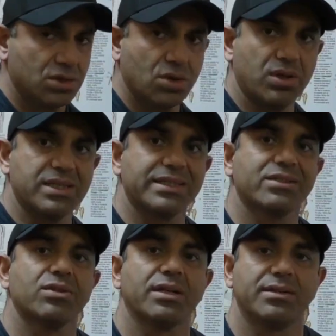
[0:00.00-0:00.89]
So it's
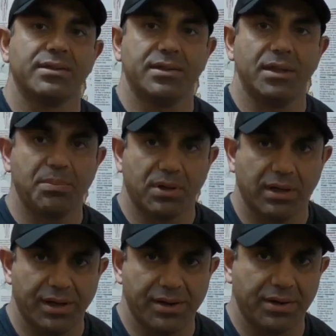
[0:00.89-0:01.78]
on a deeper
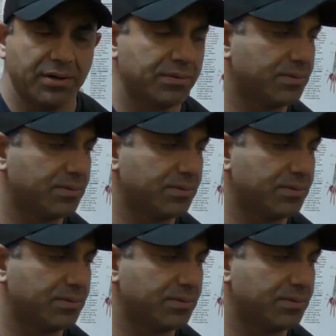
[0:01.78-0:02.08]
layer.